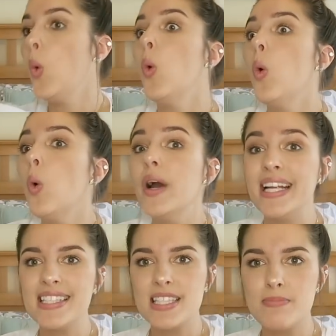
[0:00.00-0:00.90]
Ooh,
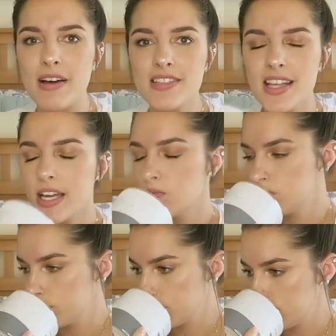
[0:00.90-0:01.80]
it smells like,
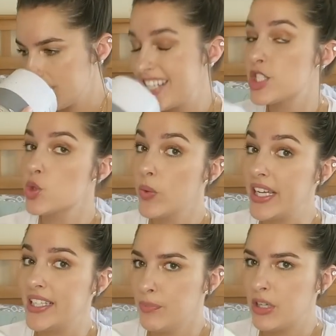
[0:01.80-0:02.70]
it's
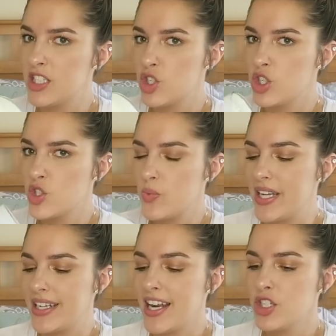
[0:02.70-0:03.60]
sweet, but it's a good
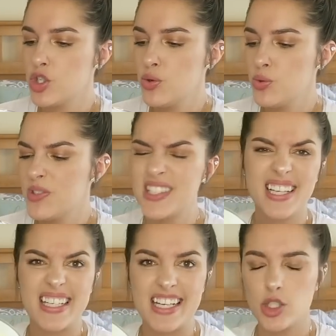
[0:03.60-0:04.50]
sweet, not a too
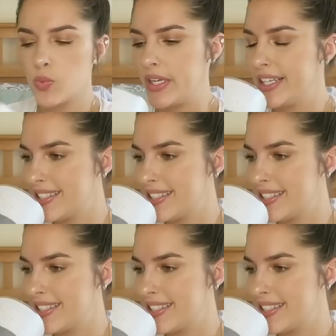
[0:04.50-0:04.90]
sickening sweet.